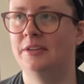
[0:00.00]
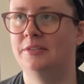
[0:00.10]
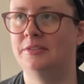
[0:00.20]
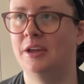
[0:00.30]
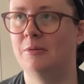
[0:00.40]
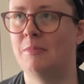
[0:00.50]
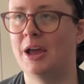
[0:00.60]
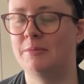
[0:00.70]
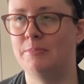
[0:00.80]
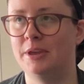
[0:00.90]
There
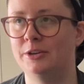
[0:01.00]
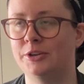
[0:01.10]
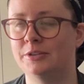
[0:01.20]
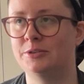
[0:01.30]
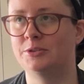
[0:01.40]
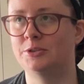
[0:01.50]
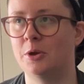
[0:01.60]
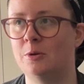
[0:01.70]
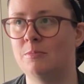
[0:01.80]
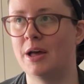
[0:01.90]
might be just
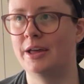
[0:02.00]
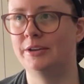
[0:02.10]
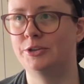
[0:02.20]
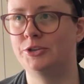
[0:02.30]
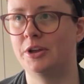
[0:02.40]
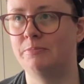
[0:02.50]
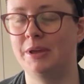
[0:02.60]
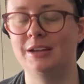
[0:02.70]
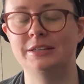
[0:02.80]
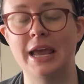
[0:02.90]
so much
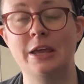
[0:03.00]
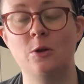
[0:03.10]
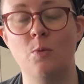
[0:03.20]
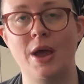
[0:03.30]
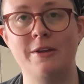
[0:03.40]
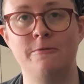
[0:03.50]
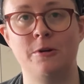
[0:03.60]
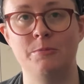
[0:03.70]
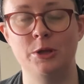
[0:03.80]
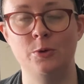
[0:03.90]
being taken away
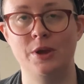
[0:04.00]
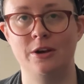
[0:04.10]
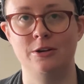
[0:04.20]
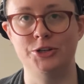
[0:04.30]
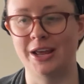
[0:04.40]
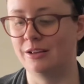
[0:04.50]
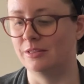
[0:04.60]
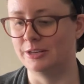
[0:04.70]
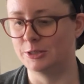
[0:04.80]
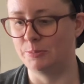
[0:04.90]
from you,
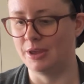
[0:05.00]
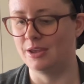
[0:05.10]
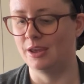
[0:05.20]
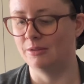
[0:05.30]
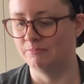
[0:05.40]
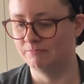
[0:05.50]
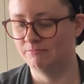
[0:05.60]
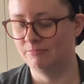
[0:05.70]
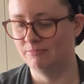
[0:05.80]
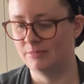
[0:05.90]
energetically speaking,
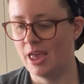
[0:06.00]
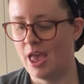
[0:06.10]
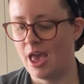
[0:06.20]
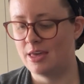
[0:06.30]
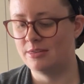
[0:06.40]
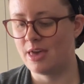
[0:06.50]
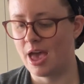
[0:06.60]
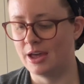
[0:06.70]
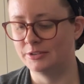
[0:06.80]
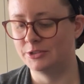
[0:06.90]

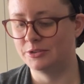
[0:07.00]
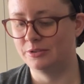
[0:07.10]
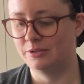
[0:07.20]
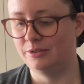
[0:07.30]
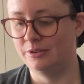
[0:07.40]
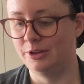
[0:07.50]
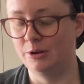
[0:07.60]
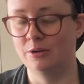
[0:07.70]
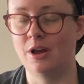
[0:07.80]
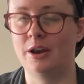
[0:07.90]
that
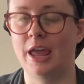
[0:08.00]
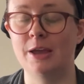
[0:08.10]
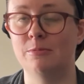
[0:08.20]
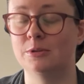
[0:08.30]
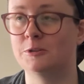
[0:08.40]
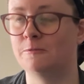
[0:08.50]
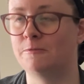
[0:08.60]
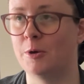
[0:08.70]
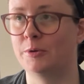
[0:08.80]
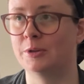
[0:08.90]
you're not able to
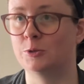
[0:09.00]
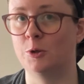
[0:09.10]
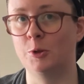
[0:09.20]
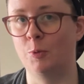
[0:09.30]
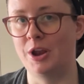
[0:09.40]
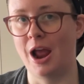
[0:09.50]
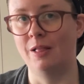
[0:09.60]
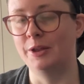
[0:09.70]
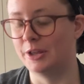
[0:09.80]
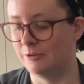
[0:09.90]
focus on the
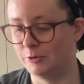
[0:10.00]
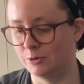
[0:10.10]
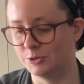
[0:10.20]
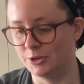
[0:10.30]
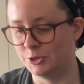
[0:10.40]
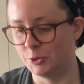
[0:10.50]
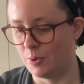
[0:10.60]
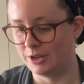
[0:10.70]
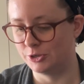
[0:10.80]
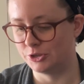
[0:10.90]
reality of your
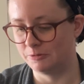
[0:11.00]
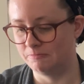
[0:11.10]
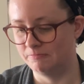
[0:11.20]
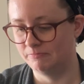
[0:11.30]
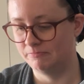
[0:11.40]
situation.